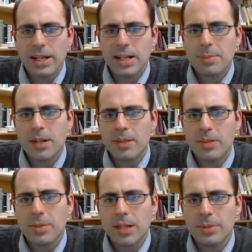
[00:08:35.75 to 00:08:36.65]
I expect you
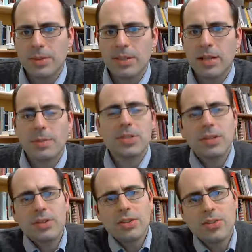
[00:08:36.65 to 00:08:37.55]
to be able to
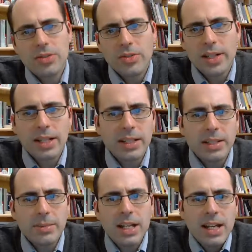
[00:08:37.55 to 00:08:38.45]
demonstrate the truth of that
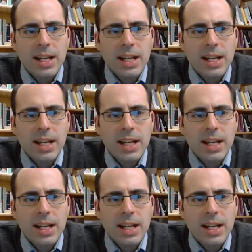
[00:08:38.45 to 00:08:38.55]
claim